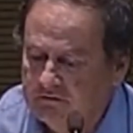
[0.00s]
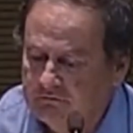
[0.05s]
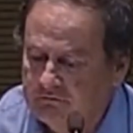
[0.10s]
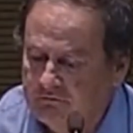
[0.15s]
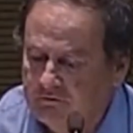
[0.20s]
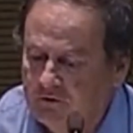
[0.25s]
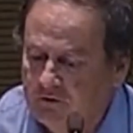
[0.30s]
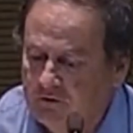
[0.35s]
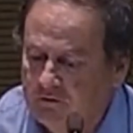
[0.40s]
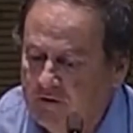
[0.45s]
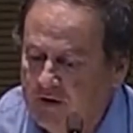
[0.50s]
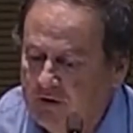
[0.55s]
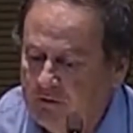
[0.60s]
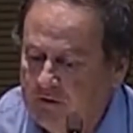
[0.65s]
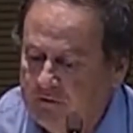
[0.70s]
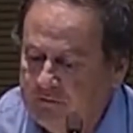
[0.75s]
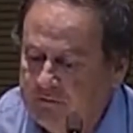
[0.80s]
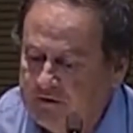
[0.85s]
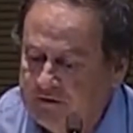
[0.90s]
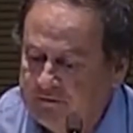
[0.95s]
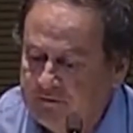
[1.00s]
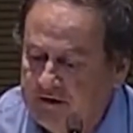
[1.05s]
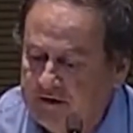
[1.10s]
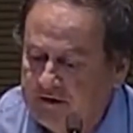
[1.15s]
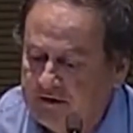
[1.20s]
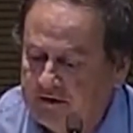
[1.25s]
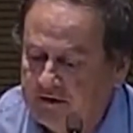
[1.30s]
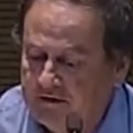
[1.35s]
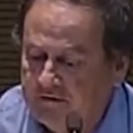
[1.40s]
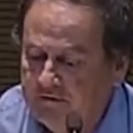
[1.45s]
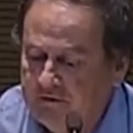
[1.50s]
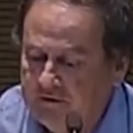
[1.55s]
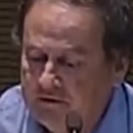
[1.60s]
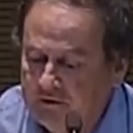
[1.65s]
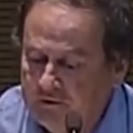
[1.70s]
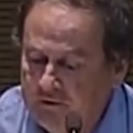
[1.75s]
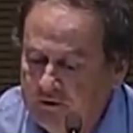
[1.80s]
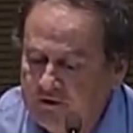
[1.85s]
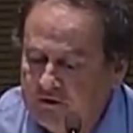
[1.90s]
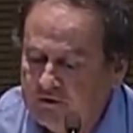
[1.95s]
from our perspective,
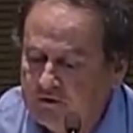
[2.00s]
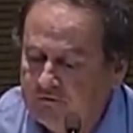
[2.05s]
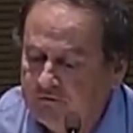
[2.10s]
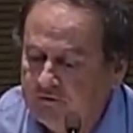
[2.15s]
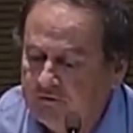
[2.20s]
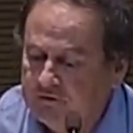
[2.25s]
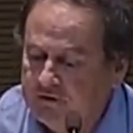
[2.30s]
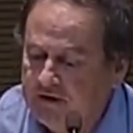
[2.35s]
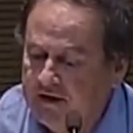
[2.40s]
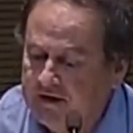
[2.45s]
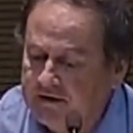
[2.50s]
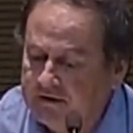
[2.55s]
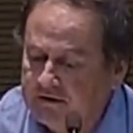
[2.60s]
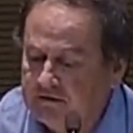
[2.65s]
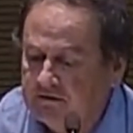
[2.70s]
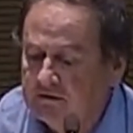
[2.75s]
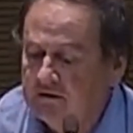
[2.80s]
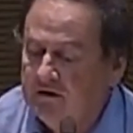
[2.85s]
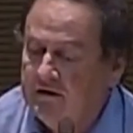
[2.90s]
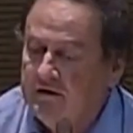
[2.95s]
and the reason for that